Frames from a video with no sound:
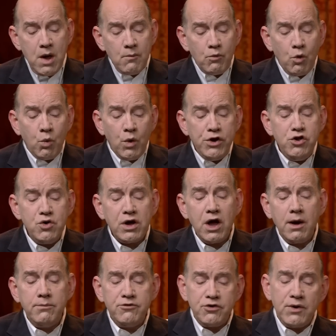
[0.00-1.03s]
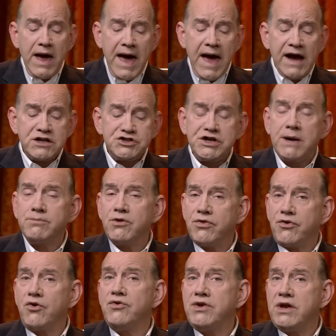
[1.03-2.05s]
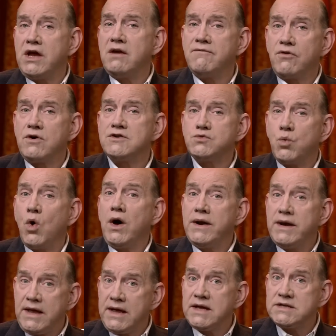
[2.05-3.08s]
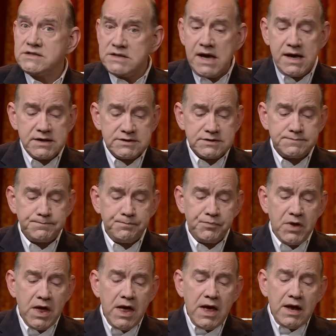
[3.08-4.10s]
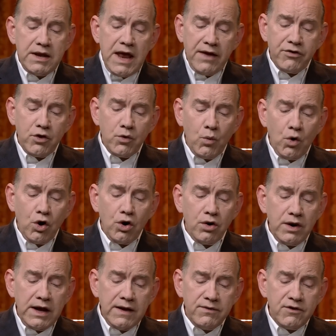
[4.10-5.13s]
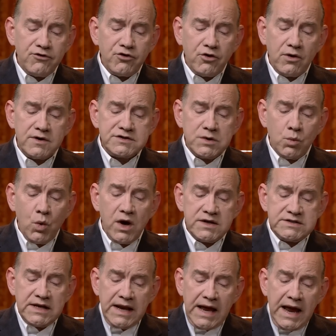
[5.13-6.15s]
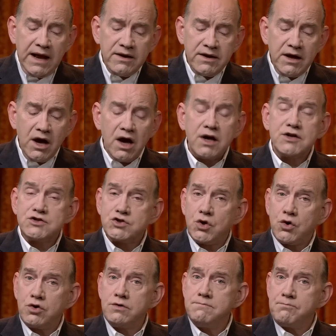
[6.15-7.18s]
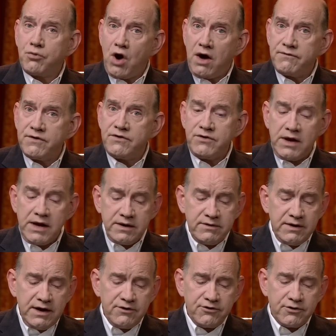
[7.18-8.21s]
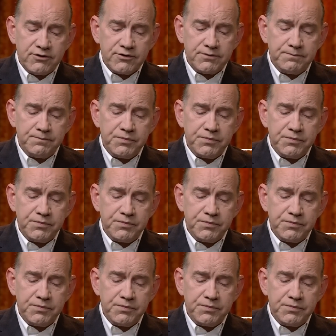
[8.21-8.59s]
Well, when you come to Acts chapter 13, verse 1, it says, Now there were in the church that was at Antioch certain prophets and teachers